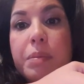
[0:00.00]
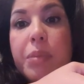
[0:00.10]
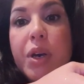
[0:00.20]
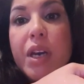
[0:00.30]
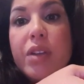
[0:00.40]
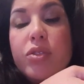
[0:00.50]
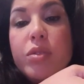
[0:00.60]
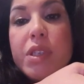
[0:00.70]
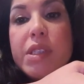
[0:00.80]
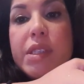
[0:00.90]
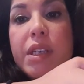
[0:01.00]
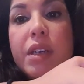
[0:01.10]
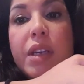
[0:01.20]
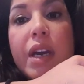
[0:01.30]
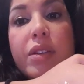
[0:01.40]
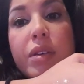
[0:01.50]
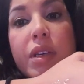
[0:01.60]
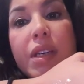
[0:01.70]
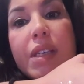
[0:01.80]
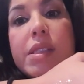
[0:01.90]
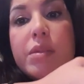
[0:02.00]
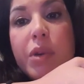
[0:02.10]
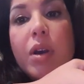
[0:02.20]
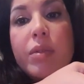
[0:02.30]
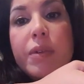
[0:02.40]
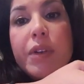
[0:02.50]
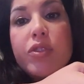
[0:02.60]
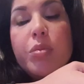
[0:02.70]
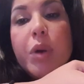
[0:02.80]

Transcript: But as you can see, yeah, you can get some coverage,